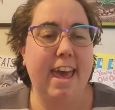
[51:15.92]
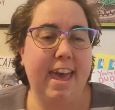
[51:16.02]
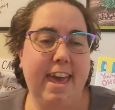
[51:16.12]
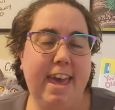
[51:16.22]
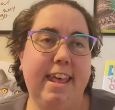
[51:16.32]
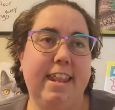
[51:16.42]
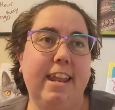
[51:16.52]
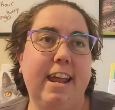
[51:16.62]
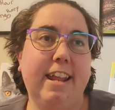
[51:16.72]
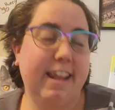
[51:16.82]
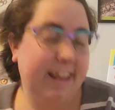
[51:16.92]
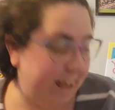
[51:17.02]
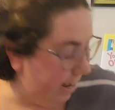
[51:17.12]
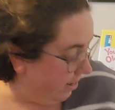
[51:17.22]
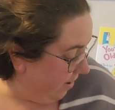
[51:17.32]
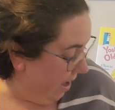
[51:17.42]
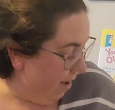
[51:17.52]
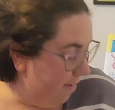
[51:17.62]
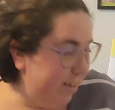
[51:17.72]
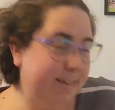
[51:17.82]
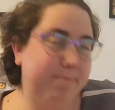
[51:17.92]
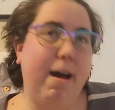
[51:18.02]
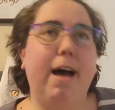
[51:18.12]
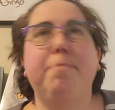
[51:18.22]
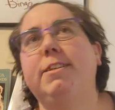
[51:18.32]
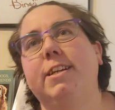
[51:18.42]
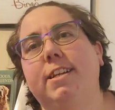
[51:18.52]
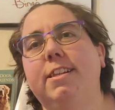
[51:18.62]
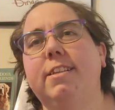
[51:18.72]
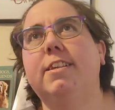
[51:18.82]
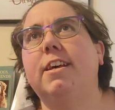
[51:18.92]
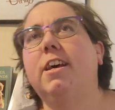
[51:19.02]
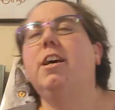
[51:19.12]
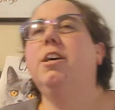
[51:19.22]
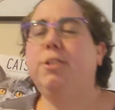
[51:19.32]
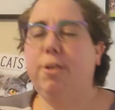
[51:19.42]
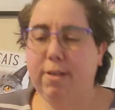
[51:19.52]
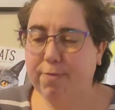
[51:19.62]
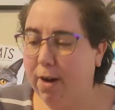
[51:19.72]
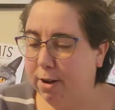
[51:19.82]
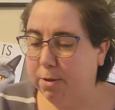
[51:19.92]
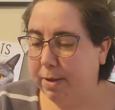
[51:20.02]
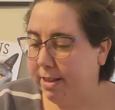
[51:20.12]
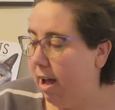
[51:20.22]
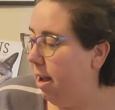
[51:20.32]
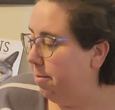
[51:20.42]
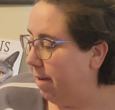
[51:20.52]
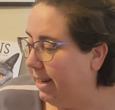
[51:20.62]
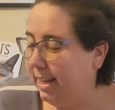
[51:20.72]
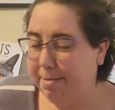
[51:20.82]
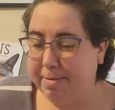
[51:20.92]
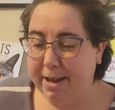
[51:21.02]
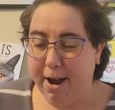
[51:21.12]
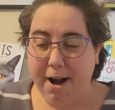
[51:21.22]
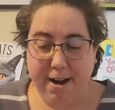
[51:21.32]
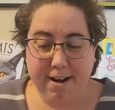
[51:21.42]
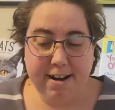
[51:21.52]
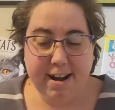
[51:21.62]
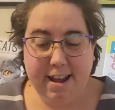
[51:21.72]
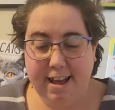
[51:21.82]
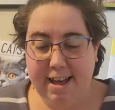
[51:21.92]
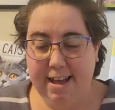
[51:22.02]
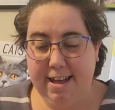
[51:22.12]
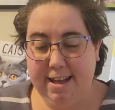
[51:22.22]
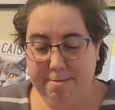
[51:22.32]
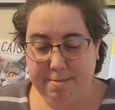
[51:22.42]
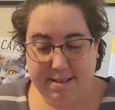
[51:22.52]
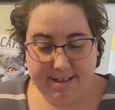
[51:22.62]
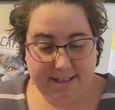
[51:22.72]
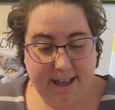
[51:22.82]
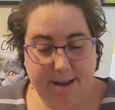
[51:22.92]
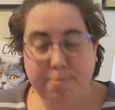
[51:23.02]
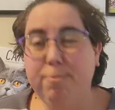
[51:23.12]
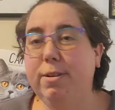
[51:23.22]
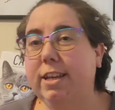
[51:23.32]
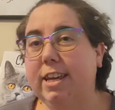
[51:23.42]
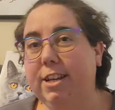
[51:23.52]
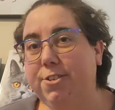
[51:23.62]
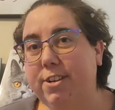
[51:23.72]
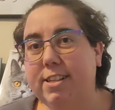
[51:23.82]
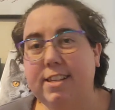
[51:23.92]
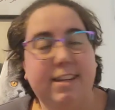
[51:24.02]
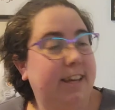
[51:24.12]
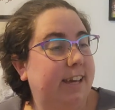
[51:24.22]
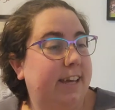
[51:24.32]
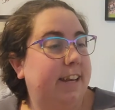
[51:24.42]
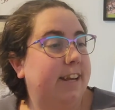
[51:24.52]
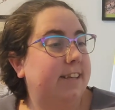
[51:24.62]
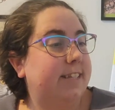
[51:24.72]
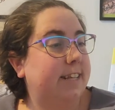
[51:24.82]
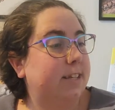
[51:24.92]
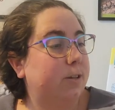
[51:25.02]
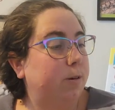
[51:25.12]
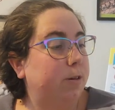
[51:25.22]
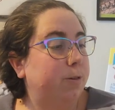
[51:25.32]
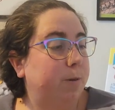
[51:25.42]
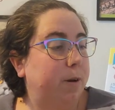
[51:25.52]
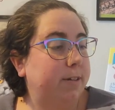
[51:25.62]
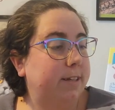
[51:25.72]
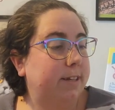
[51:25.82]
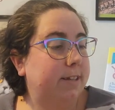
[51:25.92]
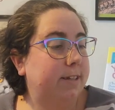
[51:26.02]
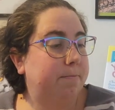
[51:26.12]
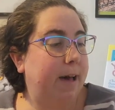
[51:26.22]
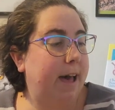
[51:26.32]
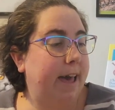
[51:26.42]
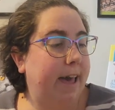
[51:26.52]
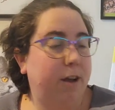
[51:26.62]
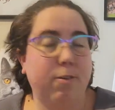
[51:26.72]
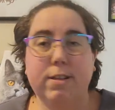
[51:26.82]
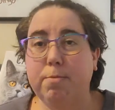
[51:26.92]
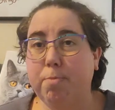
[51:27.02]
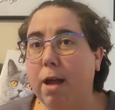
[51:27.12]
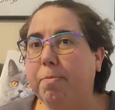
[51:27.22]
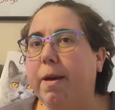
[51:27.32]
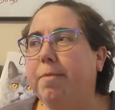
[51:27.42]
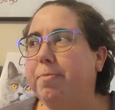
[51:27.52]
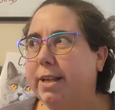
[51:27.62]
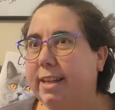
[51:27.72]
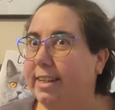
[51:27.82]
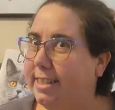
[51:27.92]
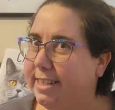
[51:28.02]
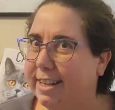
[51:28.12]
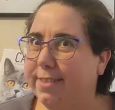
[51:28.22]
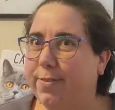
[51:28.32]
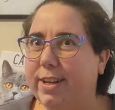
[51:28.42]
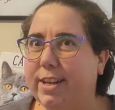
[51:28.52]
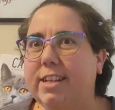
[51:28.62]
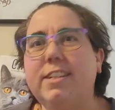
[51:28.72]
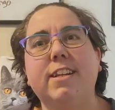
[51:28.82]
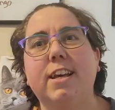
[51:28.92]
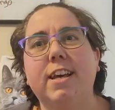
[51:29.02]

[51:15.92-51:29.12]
And... Uh, I do have some options. So as far as what's on my TBR, um, I'm really interested in Six Scorched Roses by Carissa Broadbent because I just finished